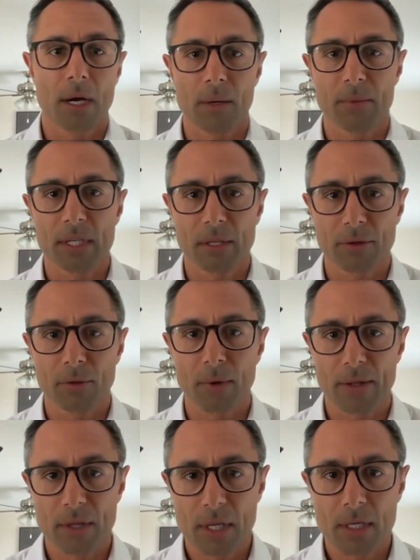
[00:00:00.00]
eating the
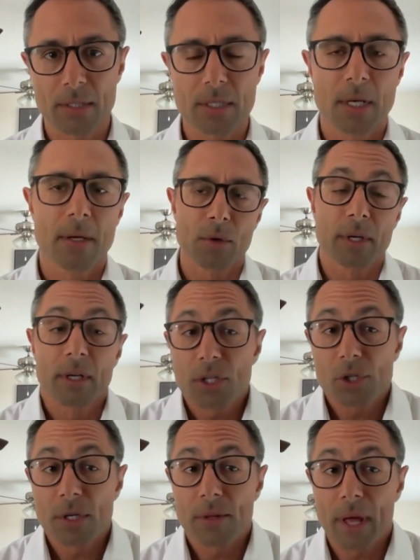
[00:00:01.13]
right things. But in
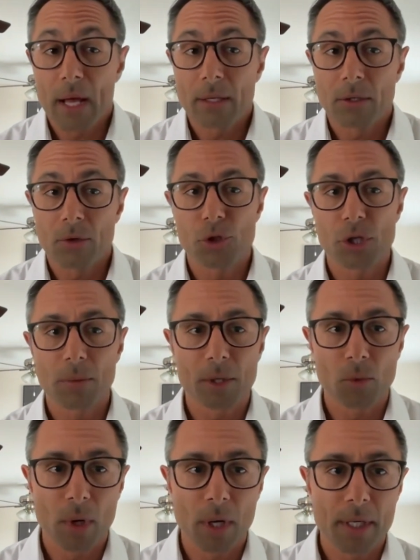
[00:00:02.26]
addition to that,
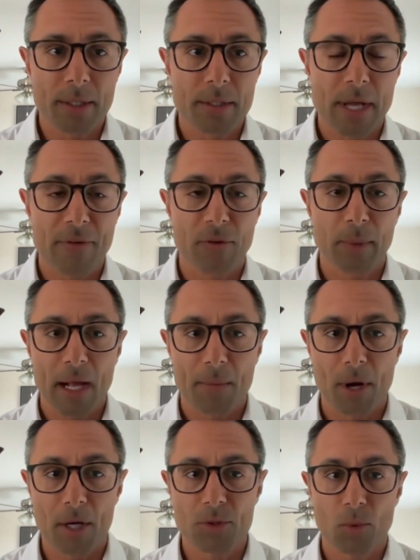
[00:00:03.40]
GLP-1s have a black
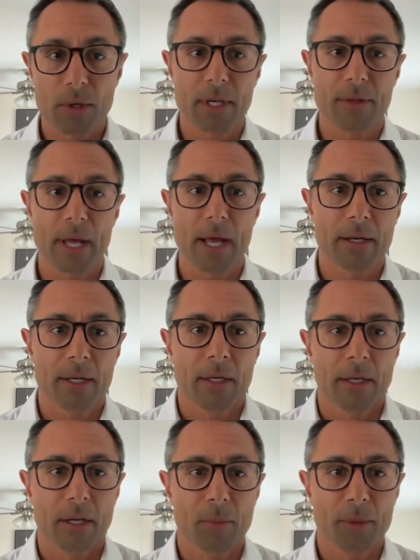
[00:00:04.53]
box warning that
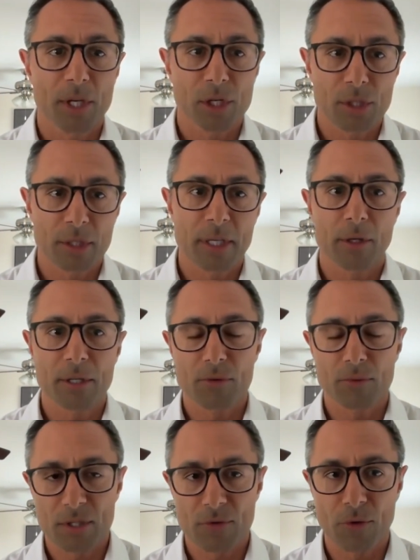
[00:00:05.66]
it could potentially increase
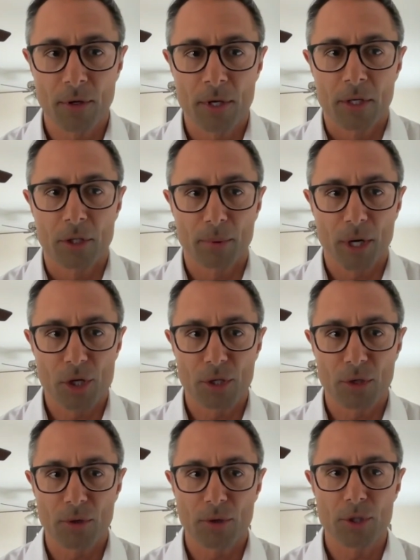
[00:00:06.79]
risk for depression
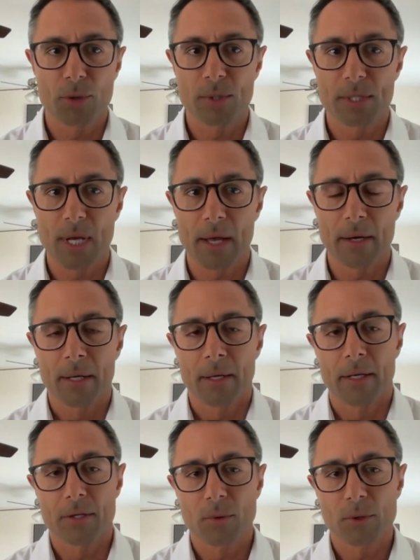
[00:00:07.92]
or suicide.
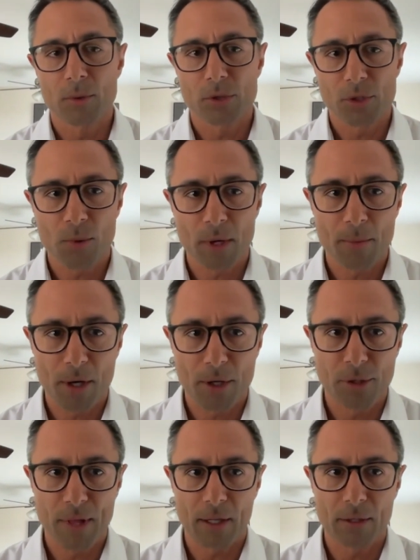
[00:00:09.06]
And so we just want to
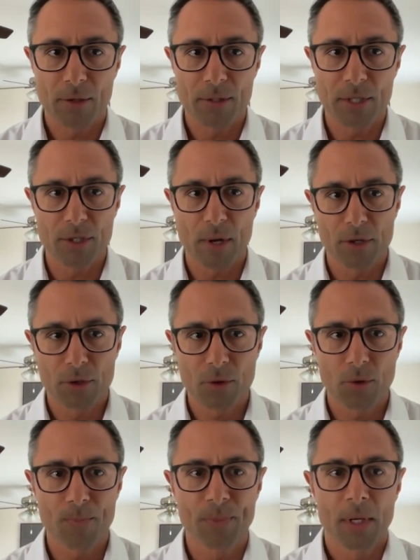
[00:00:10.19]
monitor that closely. So at
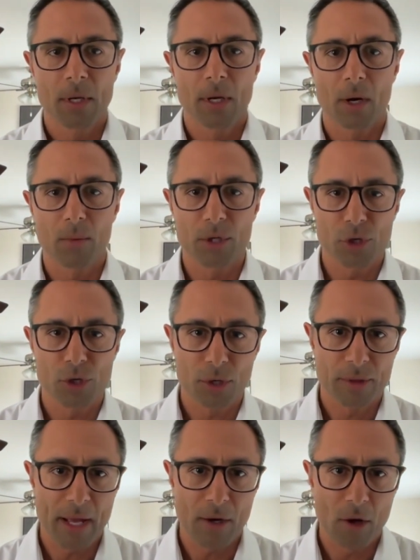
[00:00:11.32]
Noom, we ensure
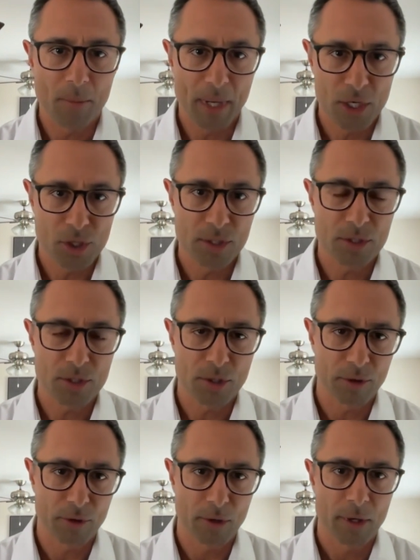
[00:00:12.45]
that all patients
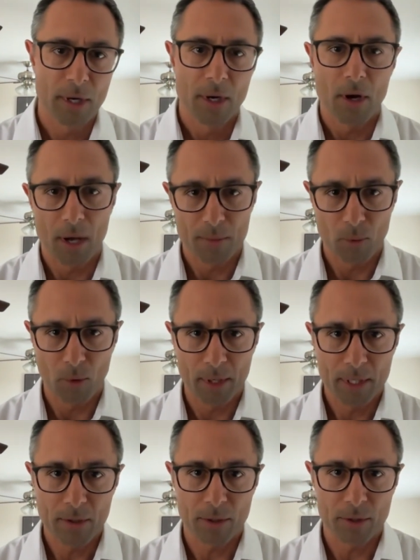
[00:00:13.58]
during their
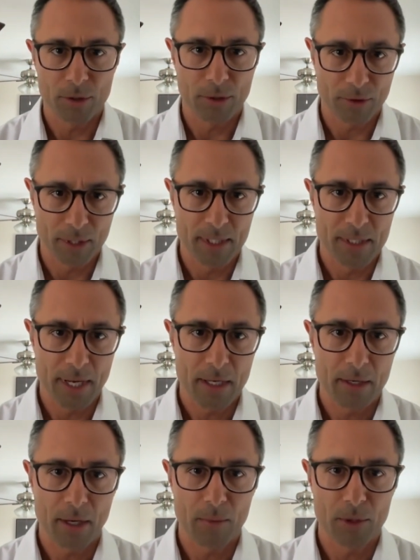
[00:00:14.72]
onboarding or during their
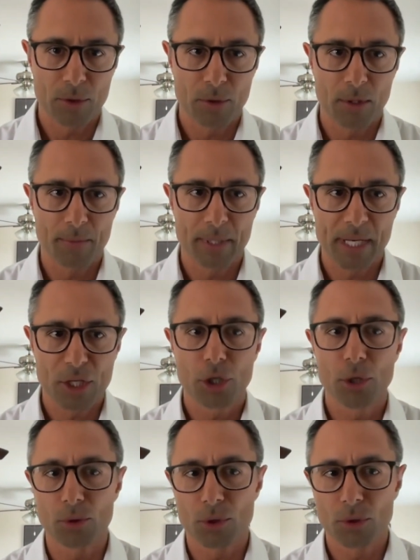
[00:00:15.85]
intake, we do a
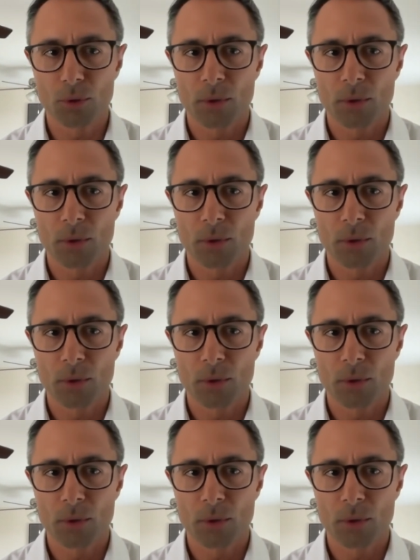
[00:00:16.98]
PHQ-2,